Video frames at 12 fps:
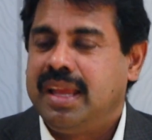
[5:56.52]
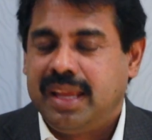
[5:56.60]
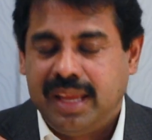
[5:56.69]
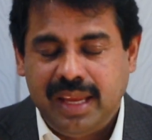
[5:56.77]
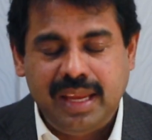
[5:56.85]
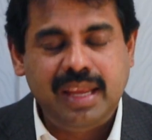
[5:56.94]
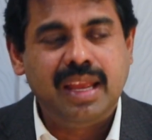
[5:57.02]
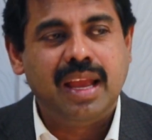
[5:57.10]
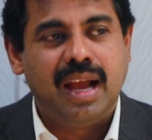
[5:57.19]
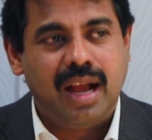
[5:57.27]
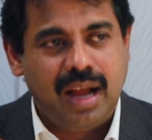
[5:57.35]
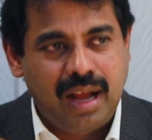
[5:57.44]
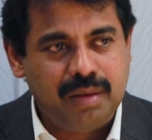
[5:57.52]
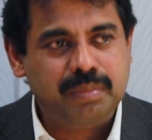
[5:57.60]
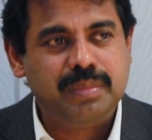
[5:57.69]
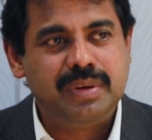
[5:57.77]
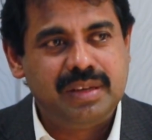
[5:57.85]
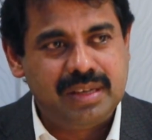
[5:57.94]
He
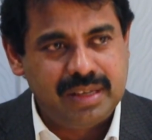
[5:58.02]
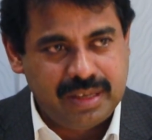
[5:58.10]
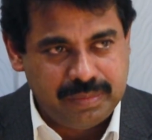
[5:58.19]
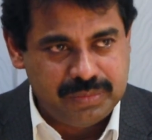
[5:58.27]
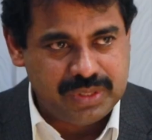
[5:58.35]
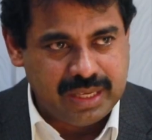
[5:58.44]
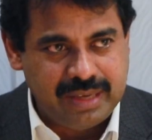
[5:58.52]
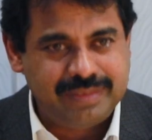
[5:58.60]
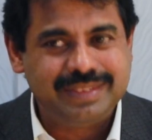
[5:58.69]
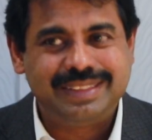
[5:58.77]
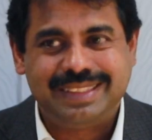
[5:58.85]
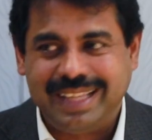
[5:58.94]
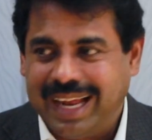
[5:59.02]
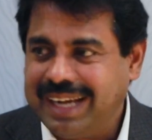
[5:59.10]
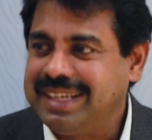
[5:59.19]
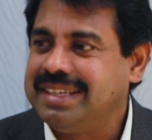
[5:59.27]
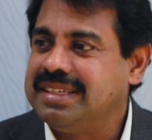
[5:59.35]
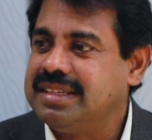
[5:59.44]
humbled himself.
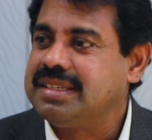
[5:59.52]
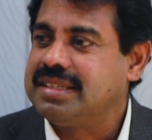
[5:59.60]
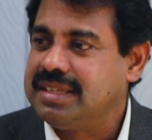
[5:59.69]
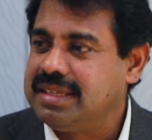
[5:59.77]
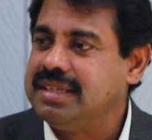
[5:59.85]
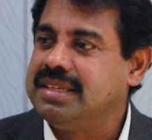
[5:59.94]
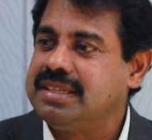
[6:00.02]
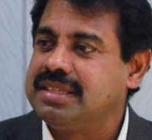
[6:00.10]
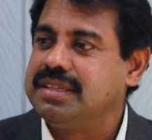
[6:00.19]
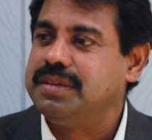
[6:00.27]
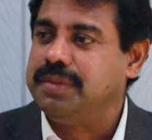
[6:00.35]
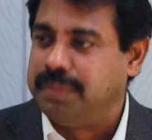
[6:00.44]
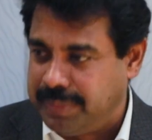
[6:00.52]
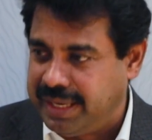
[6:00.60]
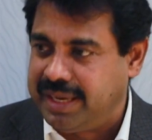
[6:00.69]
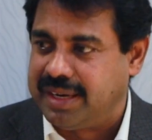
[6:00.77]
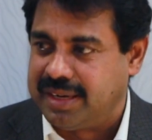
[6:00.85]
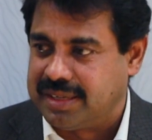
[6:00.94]
That is
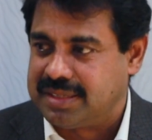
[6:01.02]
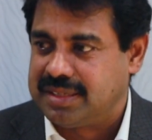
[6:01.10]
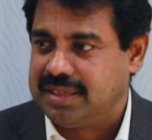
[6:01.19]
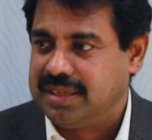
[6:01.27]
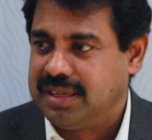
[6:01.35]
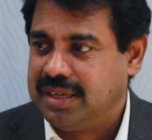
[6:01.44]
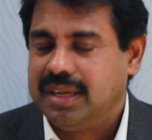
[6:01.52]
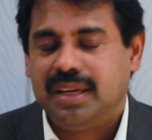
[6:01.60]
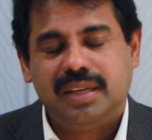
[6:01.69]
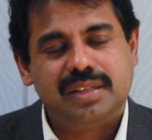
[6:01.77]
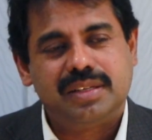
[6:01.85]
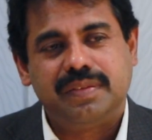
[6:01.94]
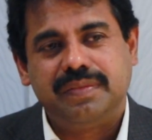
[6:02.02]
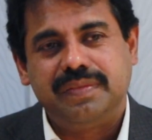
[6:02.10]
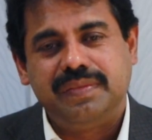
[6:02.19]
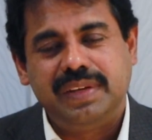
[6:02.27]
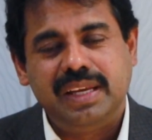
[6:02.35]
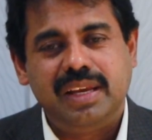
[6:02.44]
meekness. So
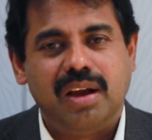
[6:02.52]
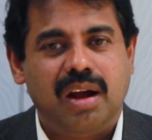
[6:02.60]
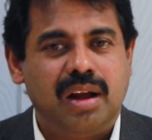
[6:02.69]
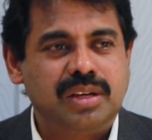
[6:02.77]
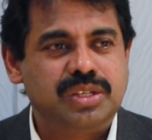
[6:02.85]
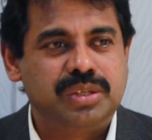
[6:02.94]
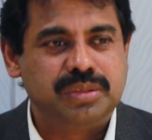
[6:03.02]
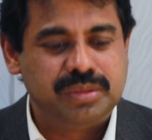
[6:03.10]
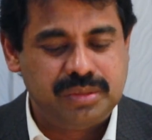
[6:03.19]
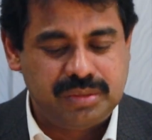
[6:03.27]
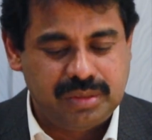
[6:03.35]
we are to